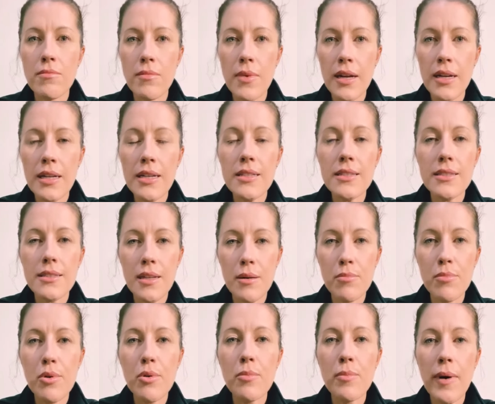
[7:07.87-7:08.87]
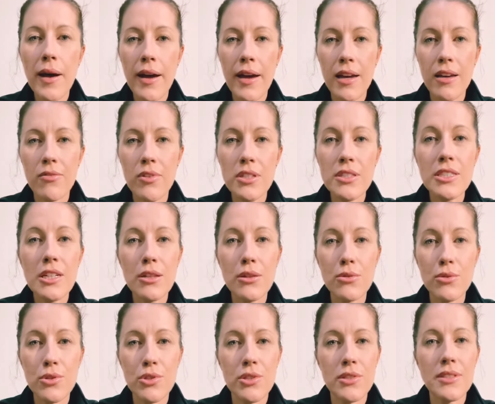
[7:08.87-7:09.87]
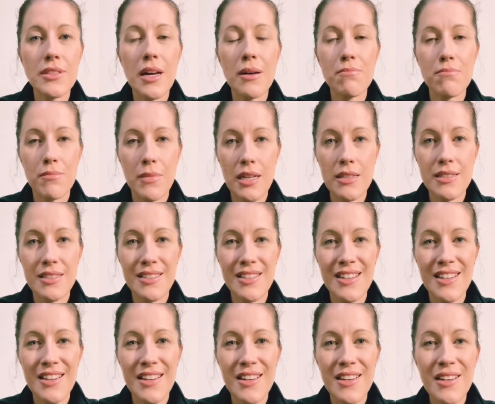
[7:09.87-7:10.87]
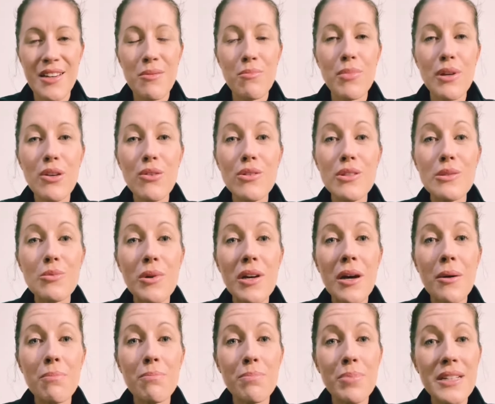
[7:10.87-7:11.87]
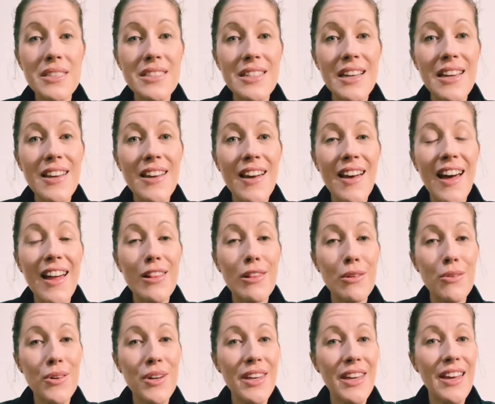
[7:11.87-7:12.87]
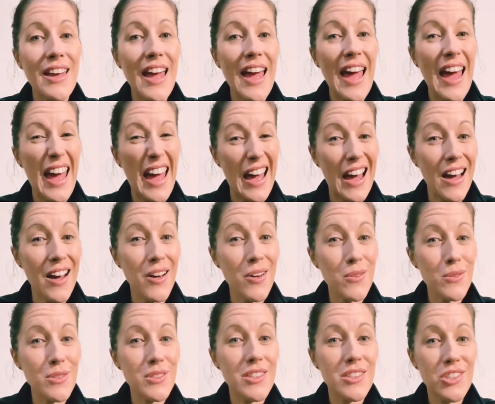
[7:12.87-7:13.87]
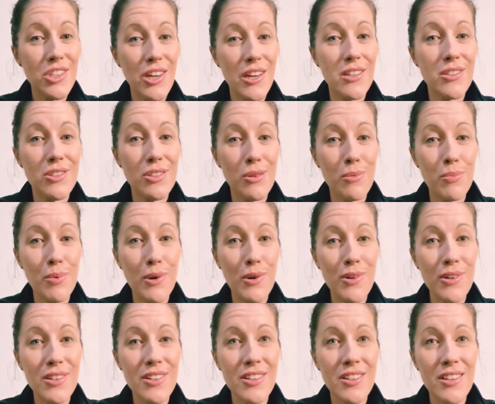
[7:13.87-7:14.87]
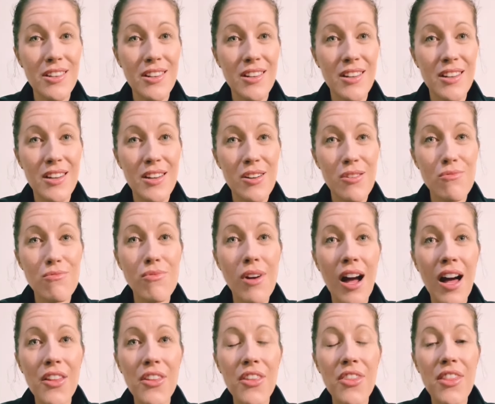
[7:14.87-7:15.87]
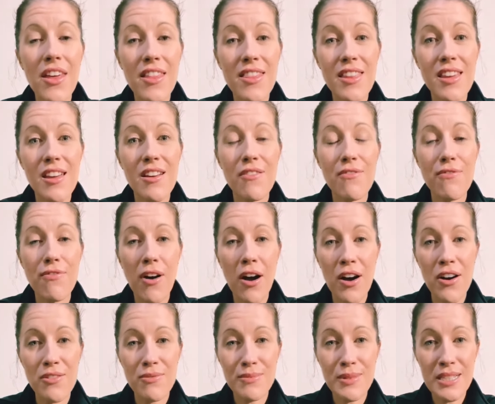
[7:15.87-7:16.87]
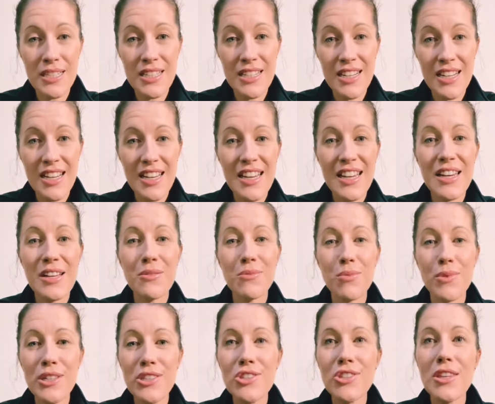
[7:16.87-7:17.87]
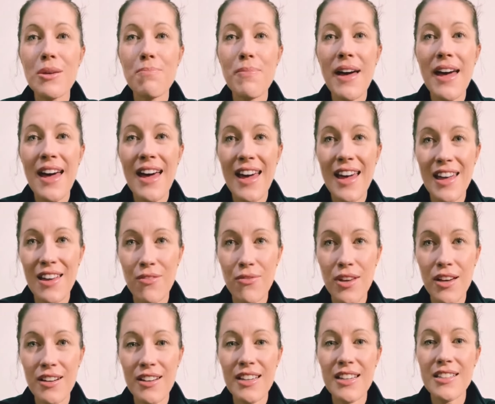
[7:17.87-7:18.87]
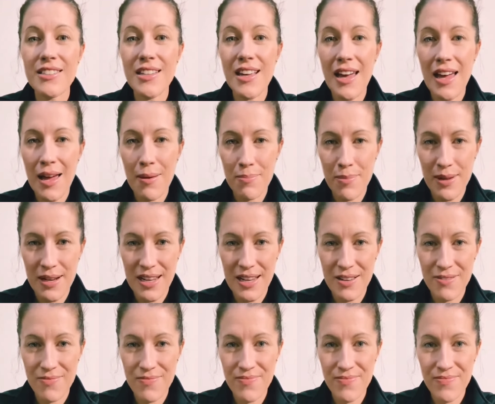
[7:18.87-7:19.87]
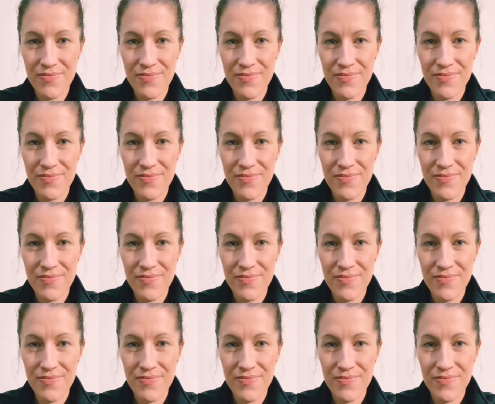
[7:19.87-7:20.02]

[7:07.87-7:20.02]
Many simple behavior solutions are missed because we are busy at looking at how to change the bird rather than the environment in which the behavior is happening.